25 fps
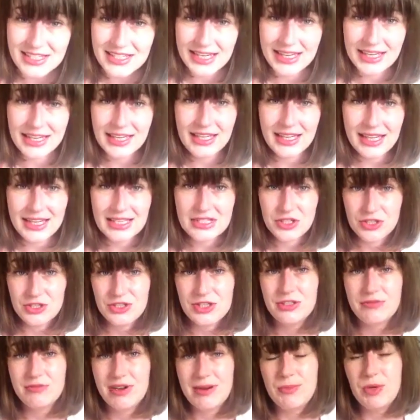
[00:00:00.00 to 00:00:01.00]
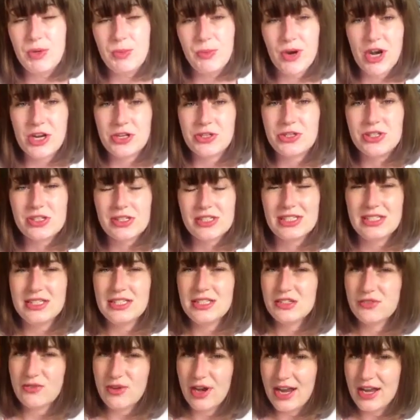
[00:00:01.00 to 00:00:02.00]
thing is another Rimmel product, and
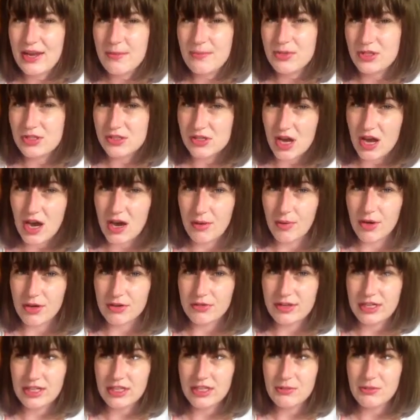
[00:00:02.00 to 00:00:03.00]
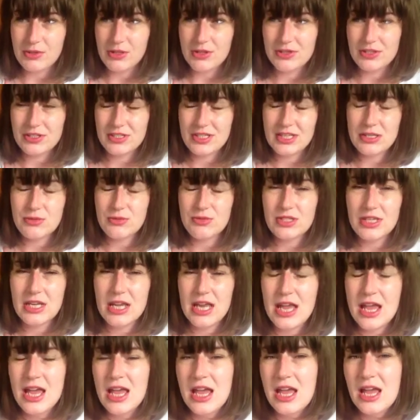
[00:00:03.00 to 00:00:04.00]
it's quite a bizarre one really, because this was
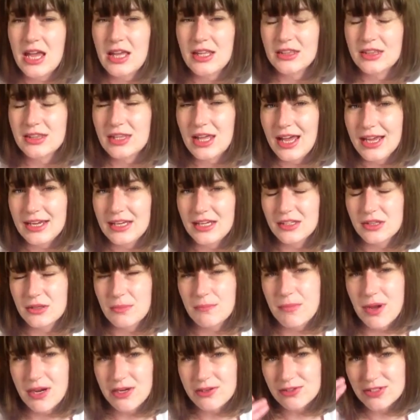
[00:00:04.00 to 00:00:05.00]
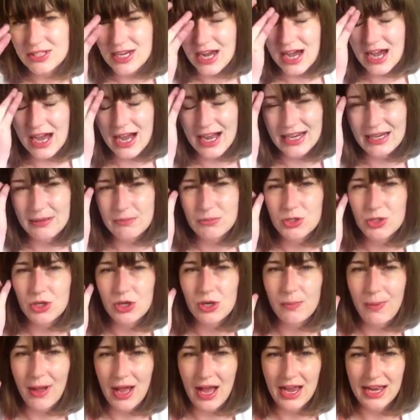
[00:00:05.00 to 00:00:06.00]
like the most hyped
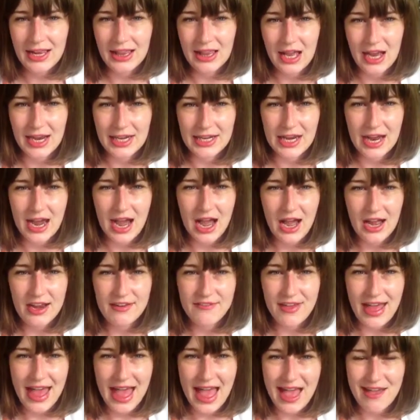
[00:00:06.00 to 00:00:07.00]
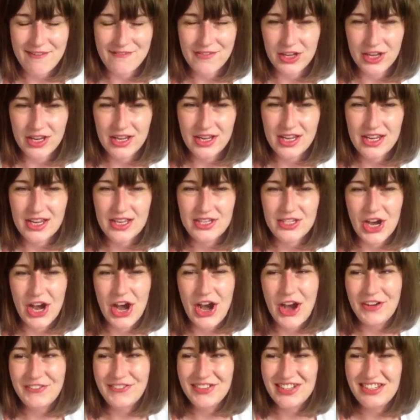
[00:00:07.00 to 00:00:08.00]
up eyeliner I've ever heard
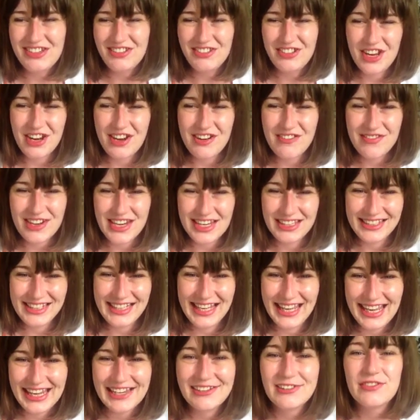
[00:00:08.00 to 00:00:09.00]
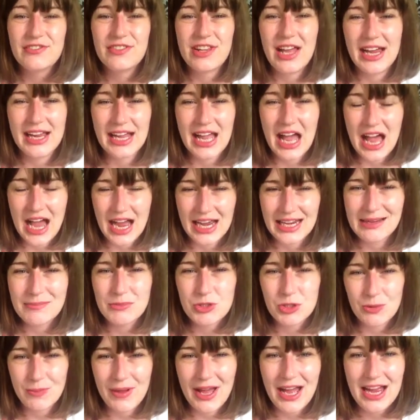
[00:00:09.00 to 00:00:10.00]
of, and you don't really hear of like
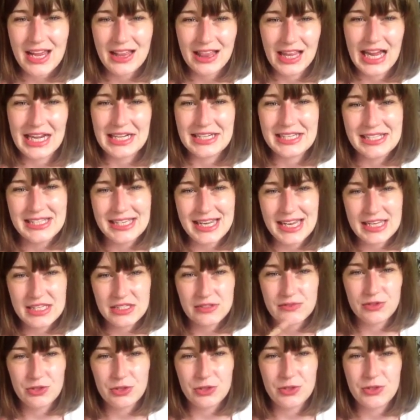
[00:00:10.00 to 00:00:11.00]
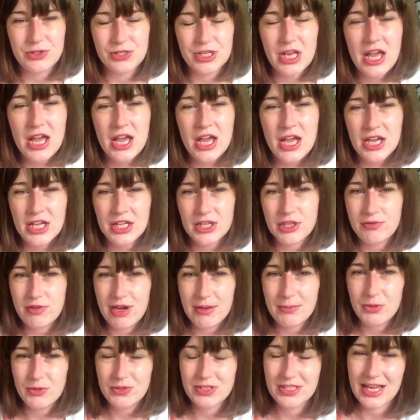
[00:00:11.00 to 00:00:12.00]
hyped up eyeliners. It is, of course, the
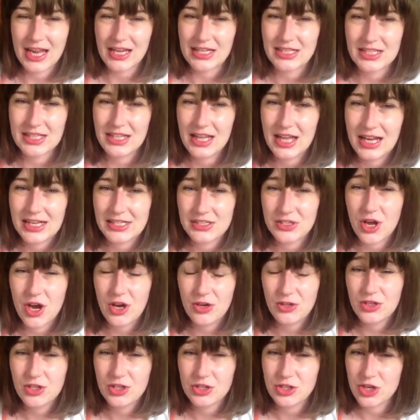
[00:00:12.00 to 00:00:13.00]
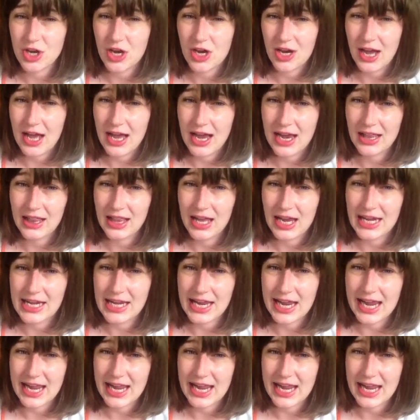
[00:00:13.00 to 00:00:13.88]
Rimmel Scandalised Kohl Kajal eyeliner